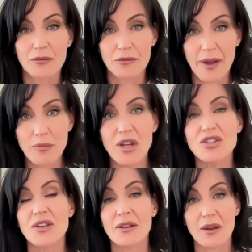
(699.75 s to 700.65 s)

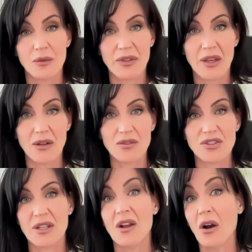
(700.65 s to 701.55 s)
vibration and with
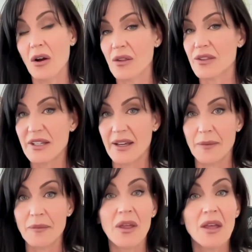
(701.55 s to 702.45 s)
energy all the
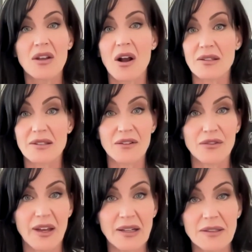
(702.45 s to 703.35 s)
time, cause and
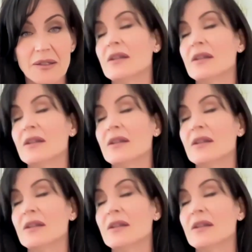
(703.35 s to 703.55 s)
effect.